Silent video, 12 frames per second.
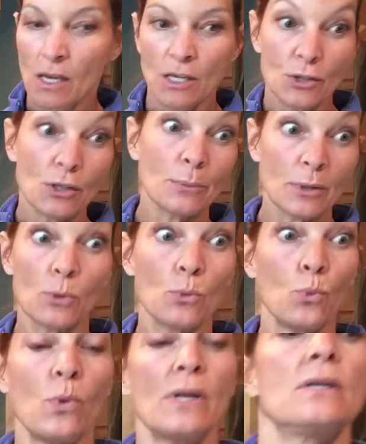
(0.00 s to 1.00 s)
You know,
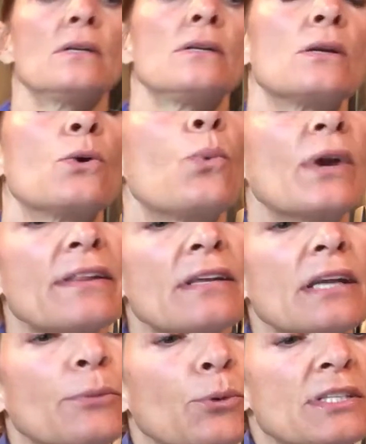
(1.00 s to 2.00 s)
one of the
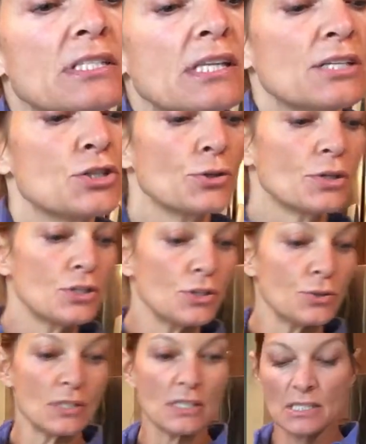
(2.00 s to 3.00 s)
number one things you can
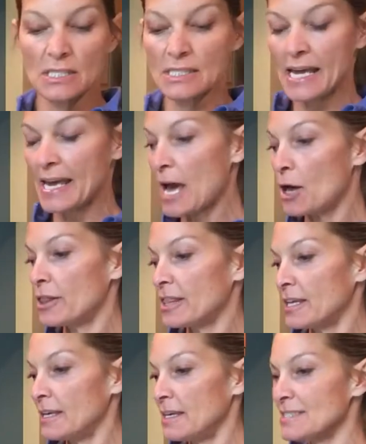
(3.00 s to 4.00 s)
do to stay
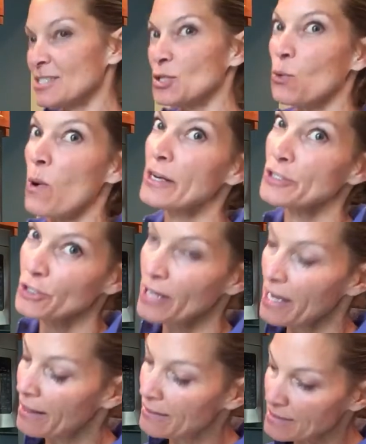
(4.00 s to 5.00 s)
healthy is to wash your
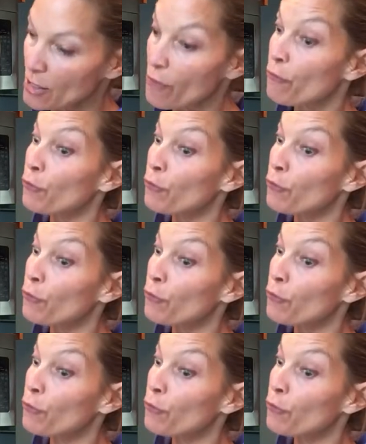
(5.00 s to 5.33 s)
hands